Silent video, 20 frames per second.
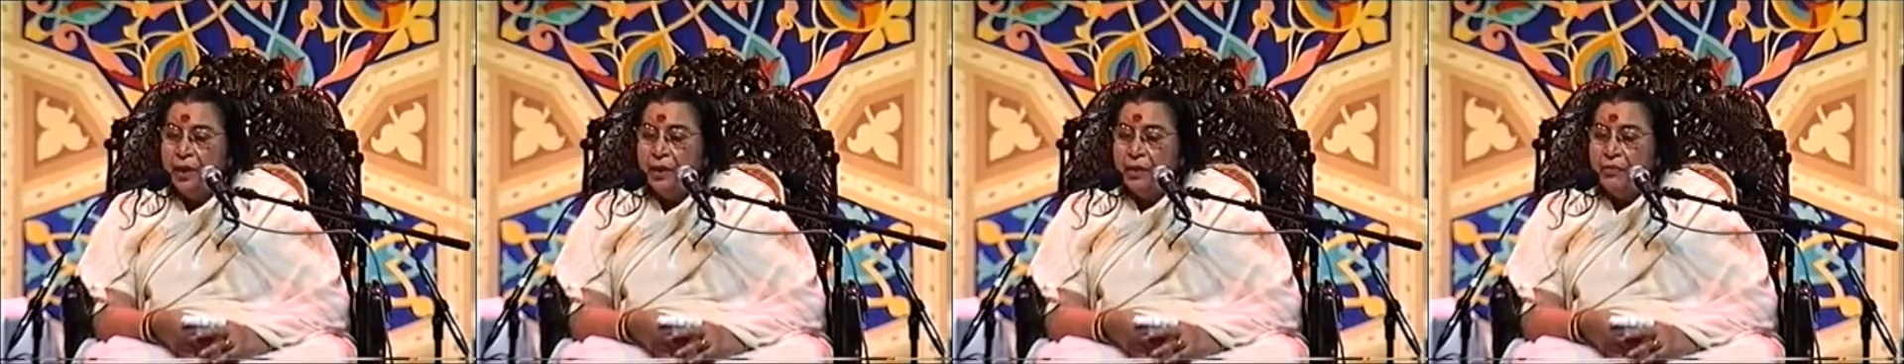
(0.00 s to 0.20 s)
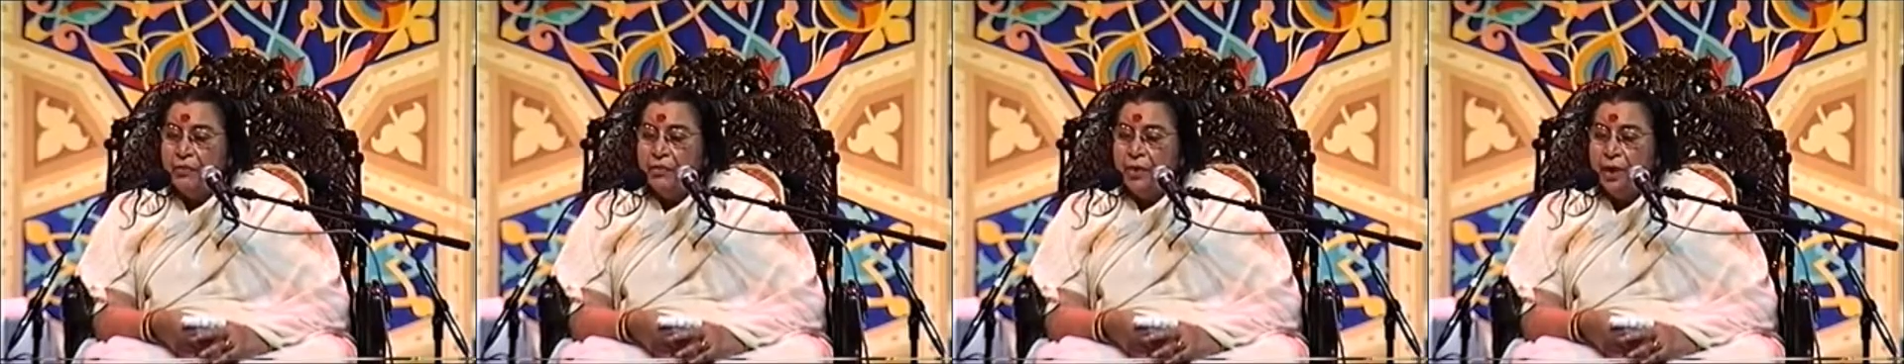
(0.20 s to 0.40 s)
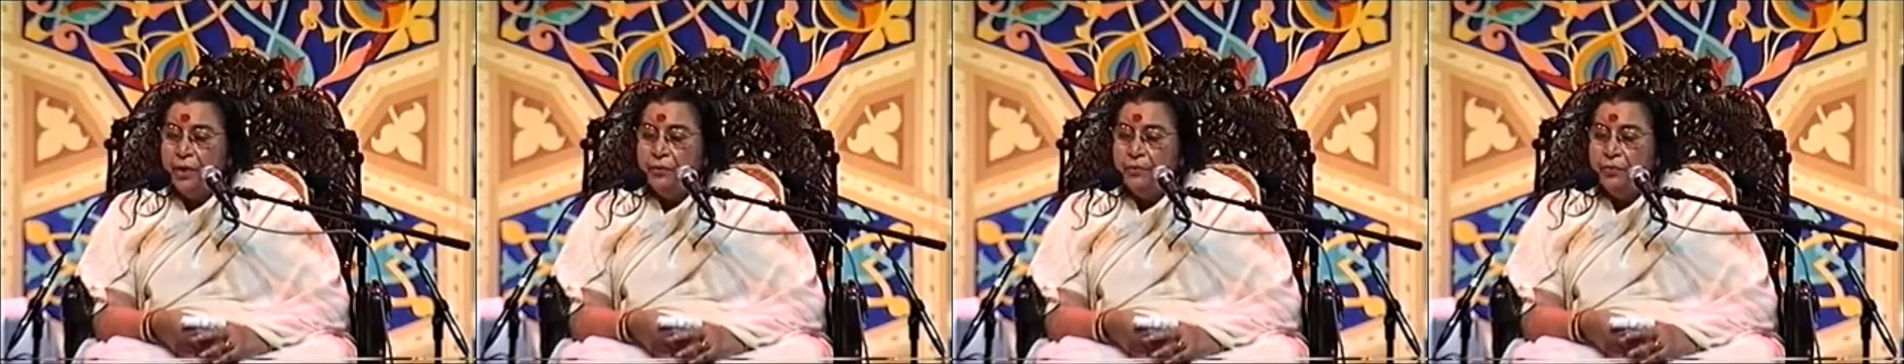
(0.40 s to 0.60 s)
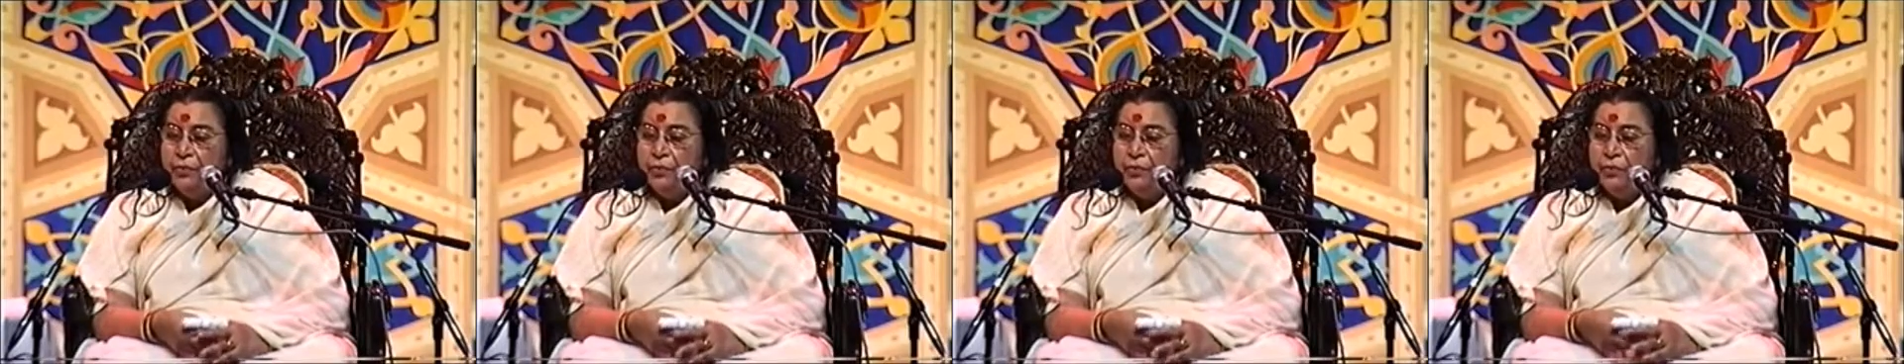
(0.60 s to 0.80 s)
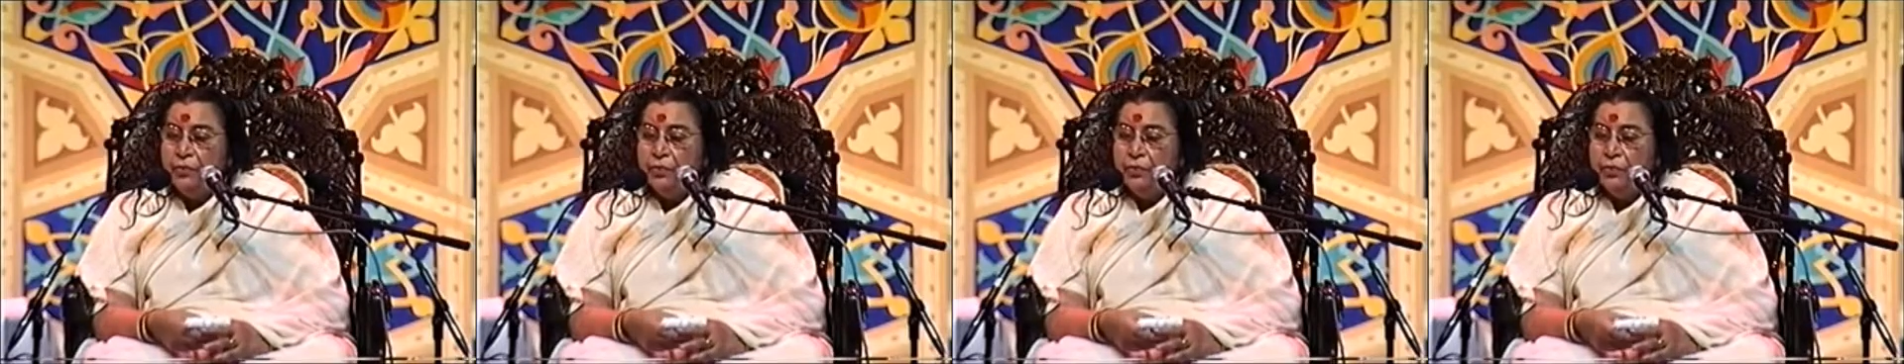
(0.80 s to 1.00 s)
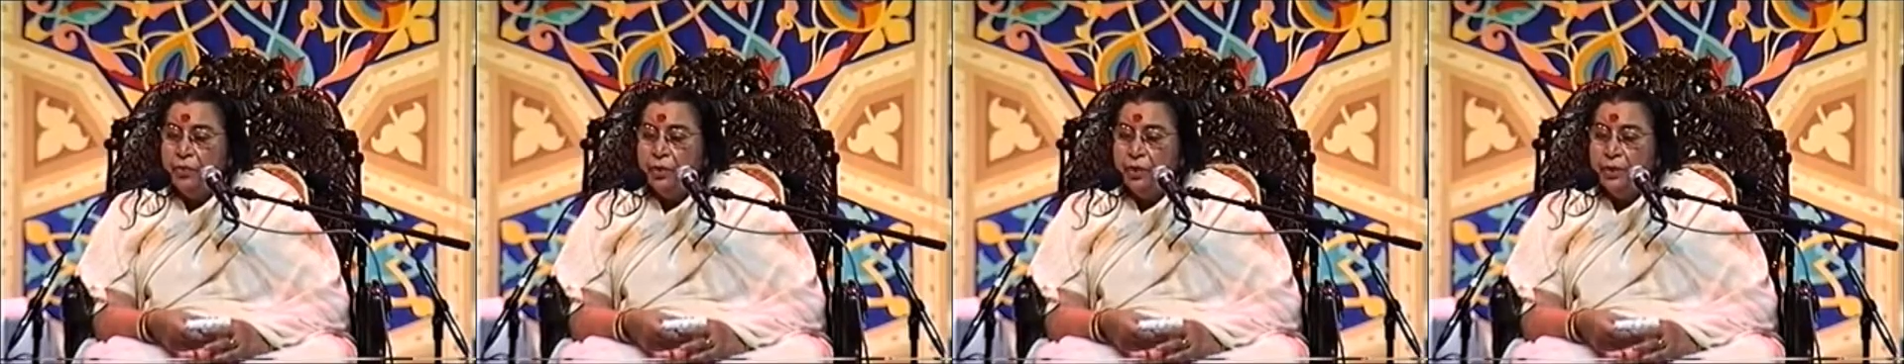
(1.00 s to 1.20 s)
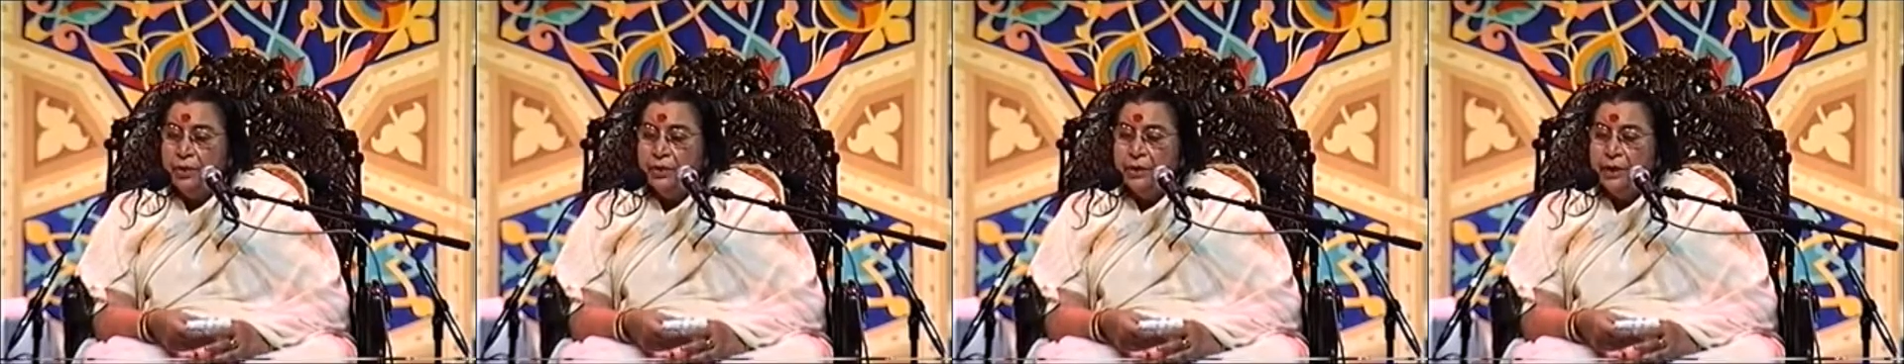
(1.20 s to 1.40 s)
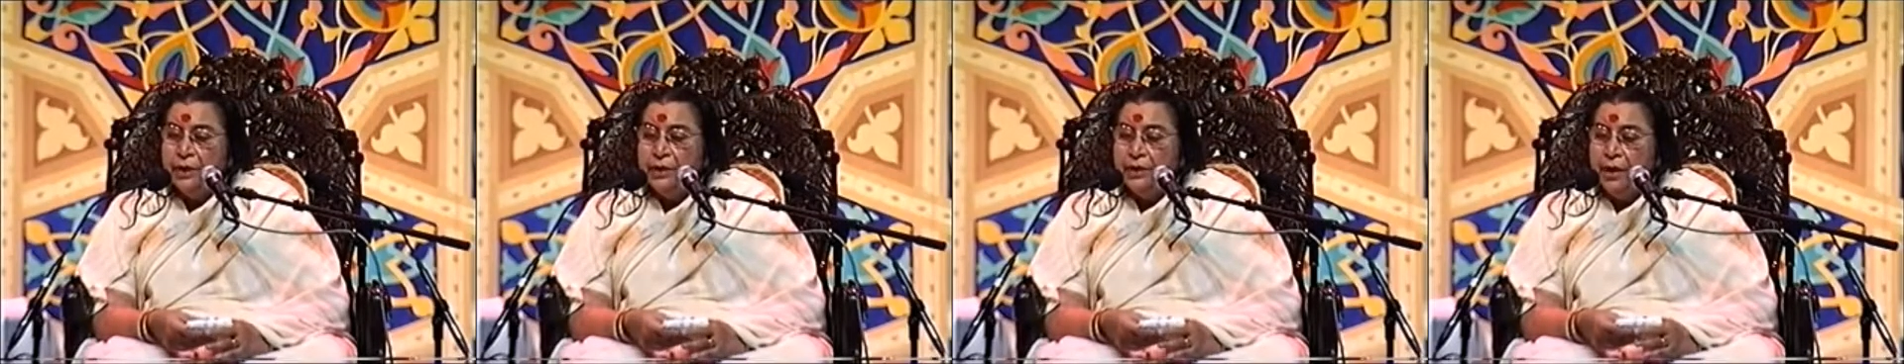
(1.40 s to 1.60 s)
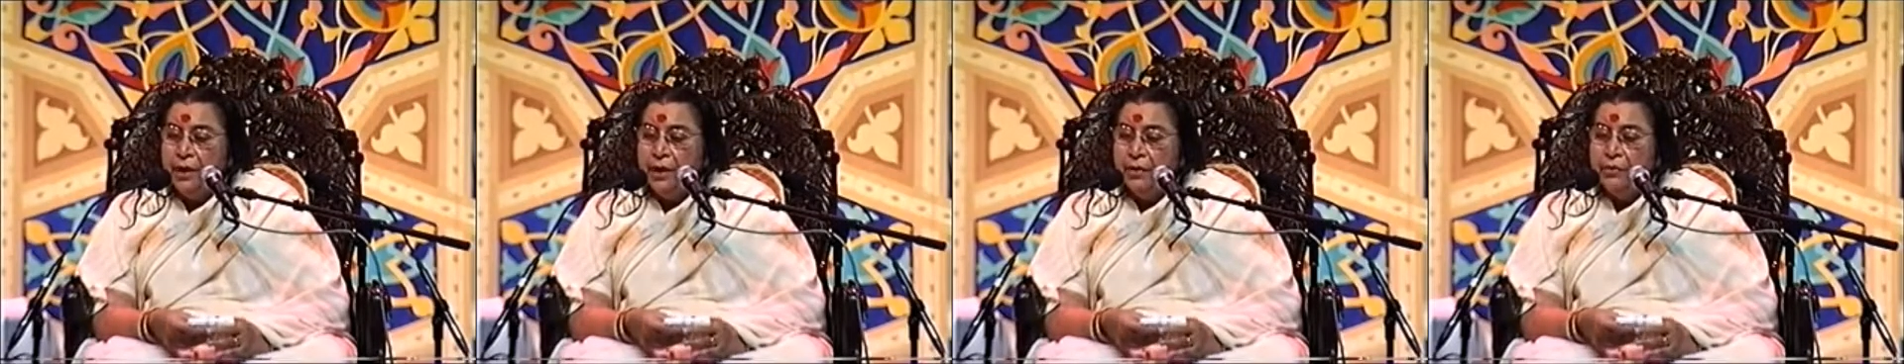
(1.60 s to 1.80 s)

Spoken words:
you have to know that now